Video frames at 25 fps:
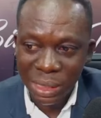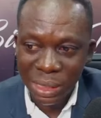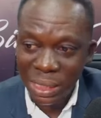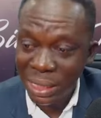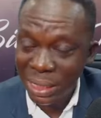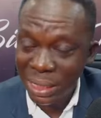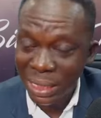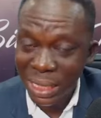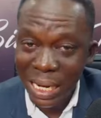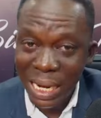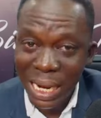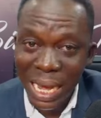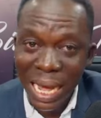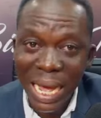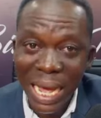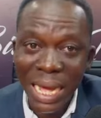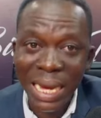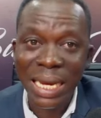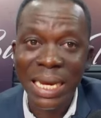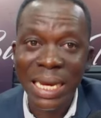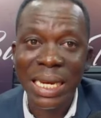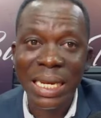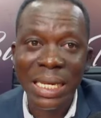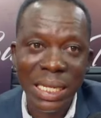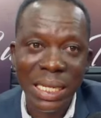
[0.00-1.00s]
she started
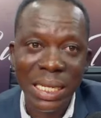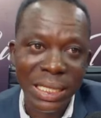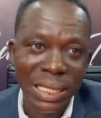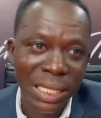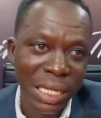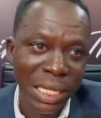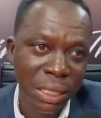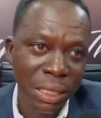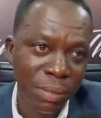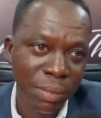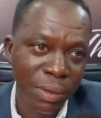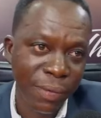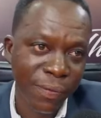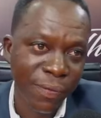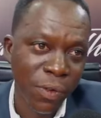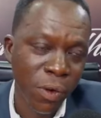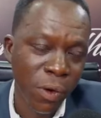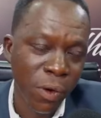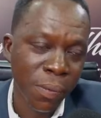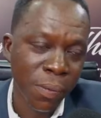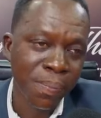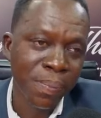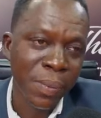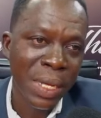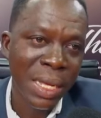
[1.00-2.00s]
handling this case
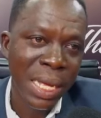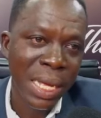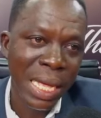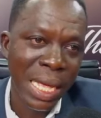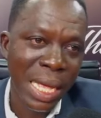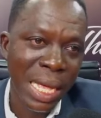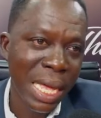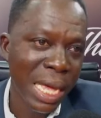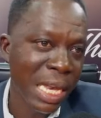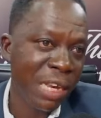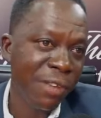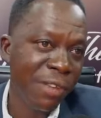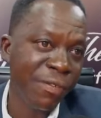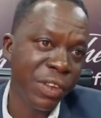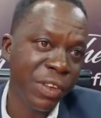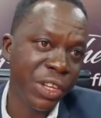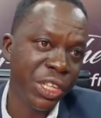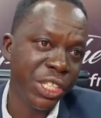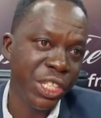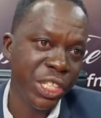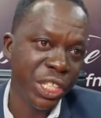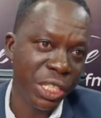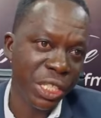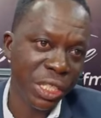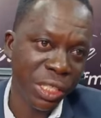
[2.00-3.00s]
before her
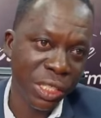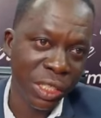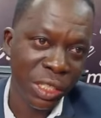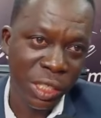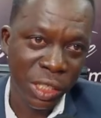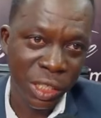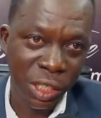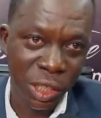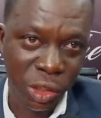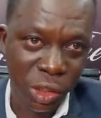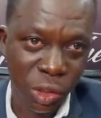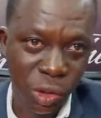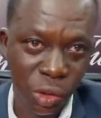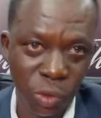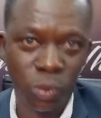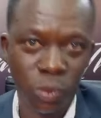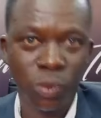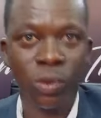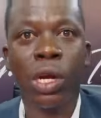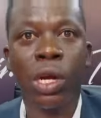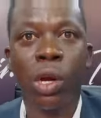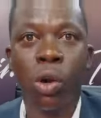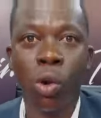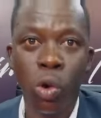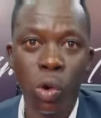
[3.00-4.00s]
elevation to
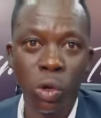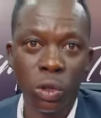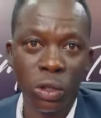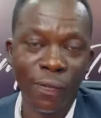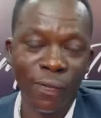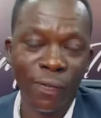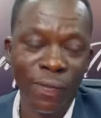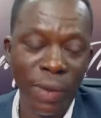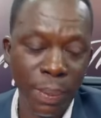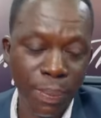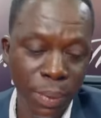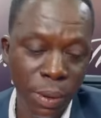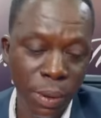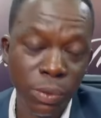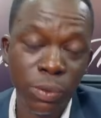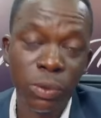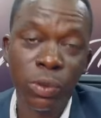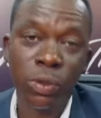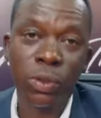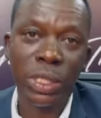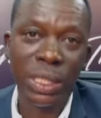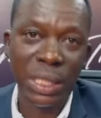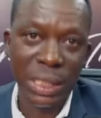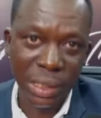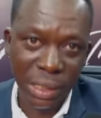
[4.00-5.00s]
the Court of Appeal,
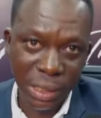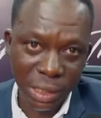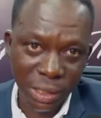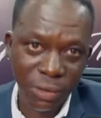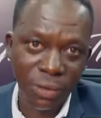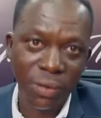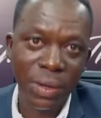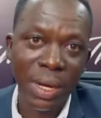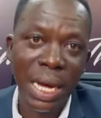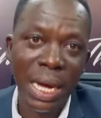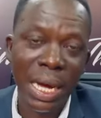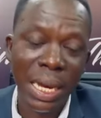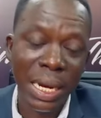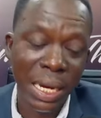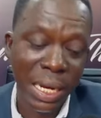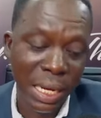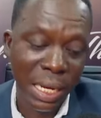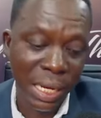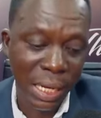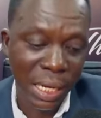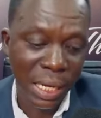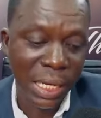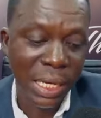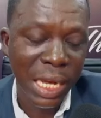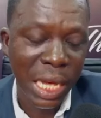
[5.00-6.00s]
so she's still
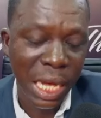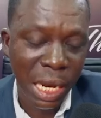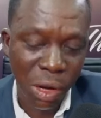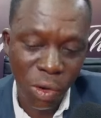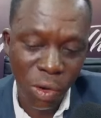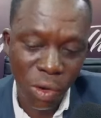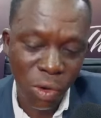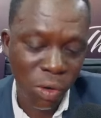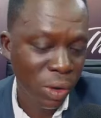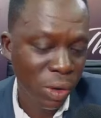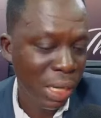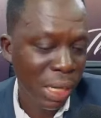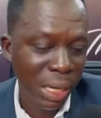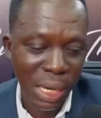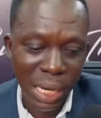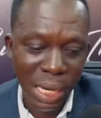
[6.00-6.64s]
handling it and mm-hmm. all that.